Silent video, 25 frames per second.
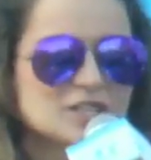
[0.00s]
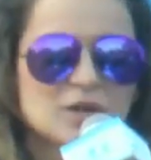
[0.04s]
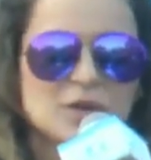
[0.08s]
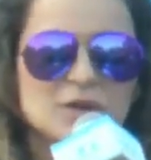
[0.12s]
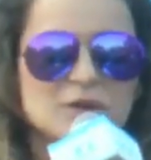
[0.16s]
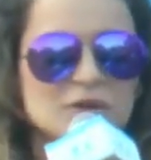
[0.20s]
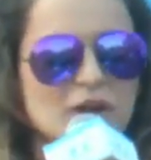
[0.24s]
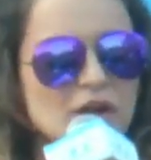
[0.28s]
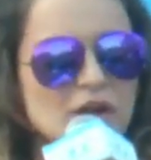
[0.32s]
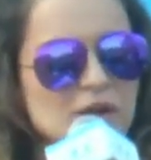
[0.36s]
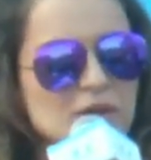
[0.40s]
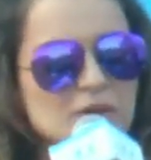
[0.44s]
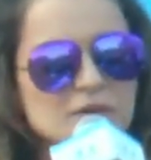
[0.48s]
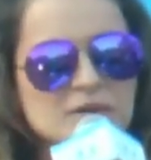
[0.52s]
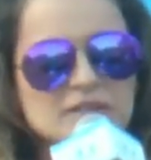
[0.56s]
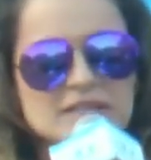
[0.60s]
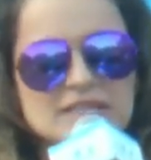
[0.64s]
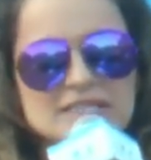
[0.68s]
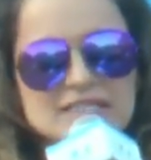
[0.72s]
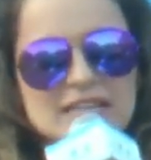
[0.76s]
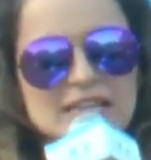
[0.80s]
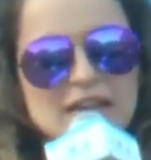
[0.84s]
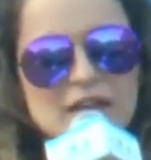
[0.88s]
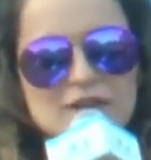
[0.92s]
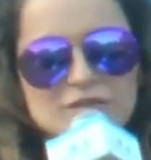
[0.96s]
So Rangoon
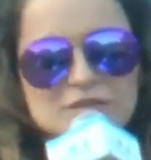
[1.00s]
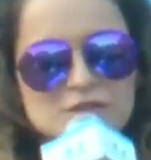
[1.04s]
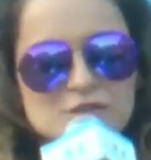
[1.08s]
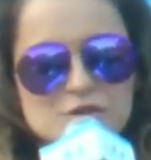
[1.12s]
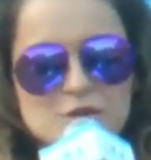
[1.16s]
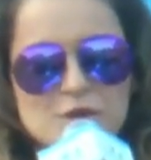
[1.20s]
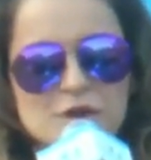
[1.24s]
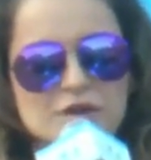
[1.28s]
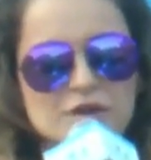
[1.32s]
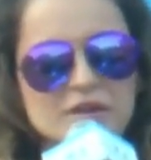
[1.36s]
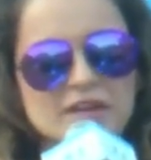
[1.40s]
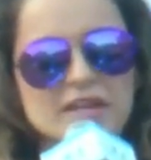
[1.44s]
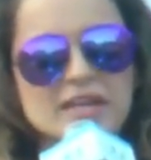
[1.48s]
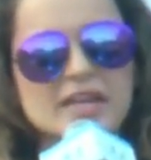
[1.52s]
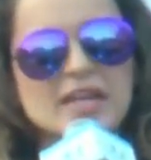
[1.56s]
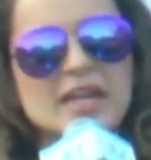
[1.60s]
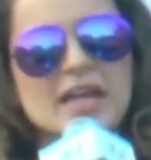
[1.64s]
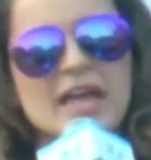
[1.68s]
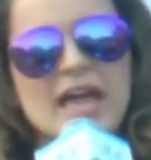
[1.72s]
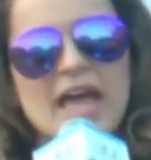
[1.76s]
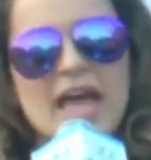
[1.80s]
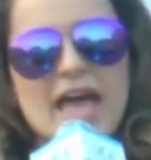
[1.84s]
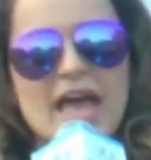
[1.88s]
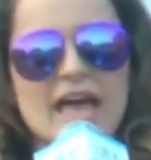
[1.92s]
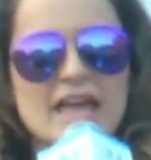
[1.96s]
is a love story
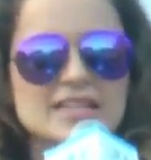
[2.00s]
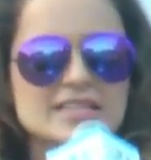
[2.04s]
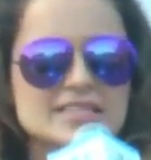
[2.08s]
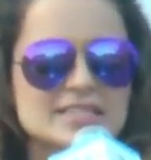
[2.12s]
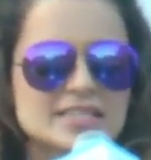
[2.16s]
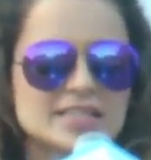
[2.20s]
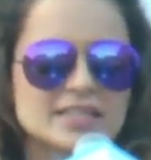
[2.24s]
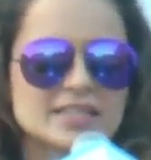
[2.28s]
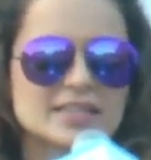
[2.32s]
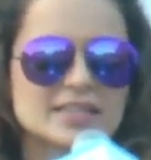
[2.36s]
and